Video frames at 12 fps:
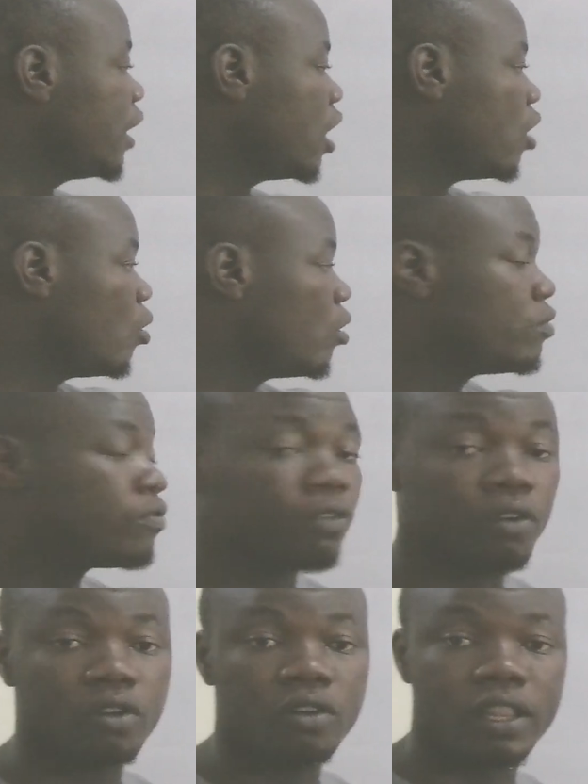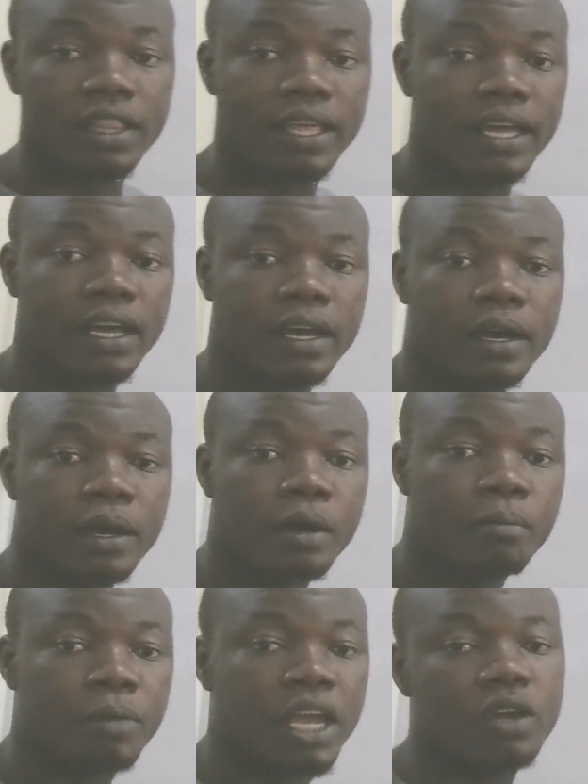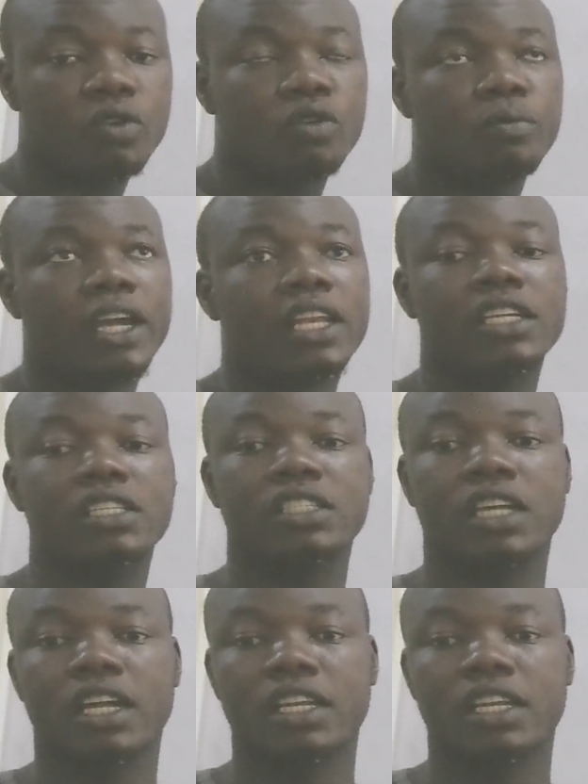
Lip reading: they are all fall under microbiology.